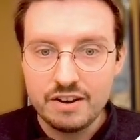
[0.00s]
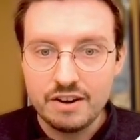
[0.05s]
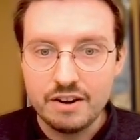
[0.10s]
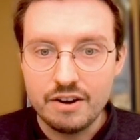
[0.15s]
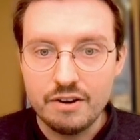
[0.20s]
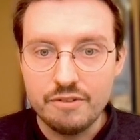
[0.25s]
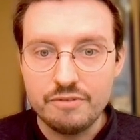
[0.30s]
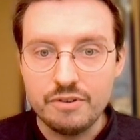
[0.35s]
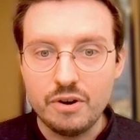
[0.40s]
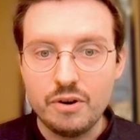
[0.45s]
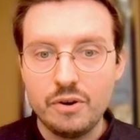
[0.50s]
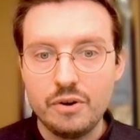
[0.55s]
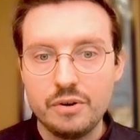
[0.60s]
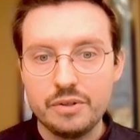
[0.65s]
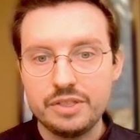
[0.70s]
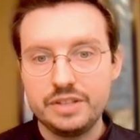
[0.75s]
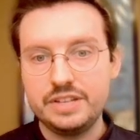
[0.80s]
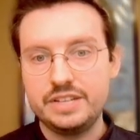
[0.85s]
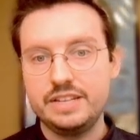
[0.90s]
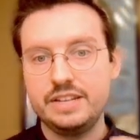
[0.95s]
of all
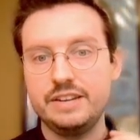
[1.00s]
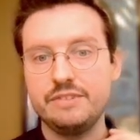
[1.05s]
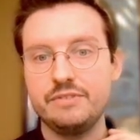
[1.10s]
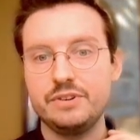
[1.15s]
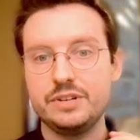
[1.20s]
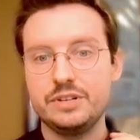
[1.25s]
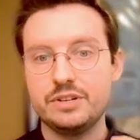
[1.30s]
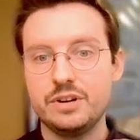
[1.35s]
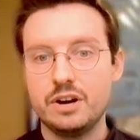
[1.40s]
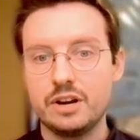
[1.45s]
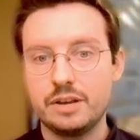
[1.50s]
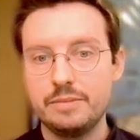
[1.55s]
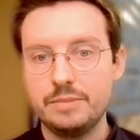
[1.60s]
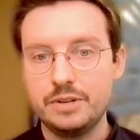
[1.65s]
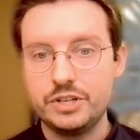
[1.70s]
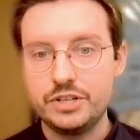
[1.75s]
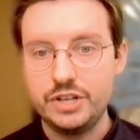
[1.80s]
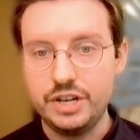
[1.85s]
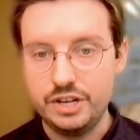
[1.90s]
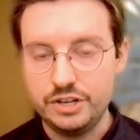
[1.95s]
the different
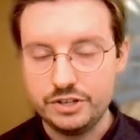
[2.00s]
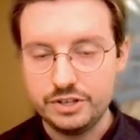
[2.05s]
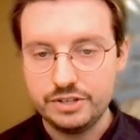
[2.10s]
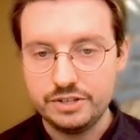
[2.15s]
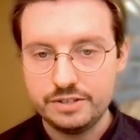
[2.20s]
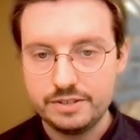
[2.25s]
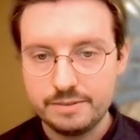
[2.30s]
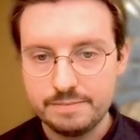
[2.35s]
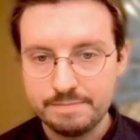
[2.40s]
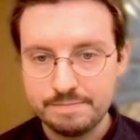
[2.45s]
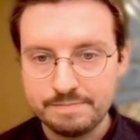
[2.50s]
document changes.